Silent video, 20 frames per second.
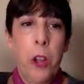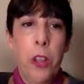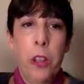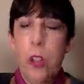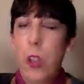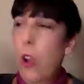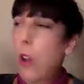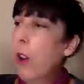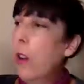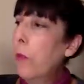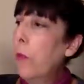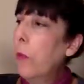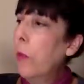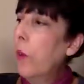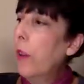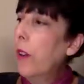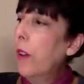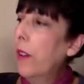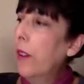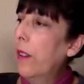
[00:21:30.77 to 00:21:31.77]
of the
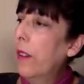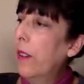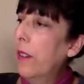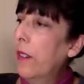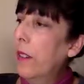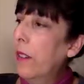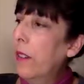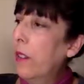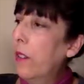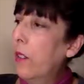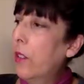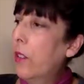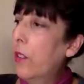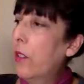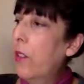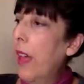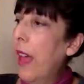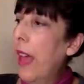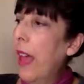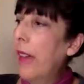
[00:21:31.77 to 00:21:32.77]
cardboard so
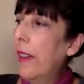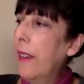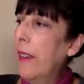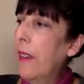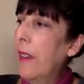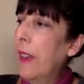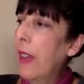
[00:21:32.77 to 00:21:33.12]
that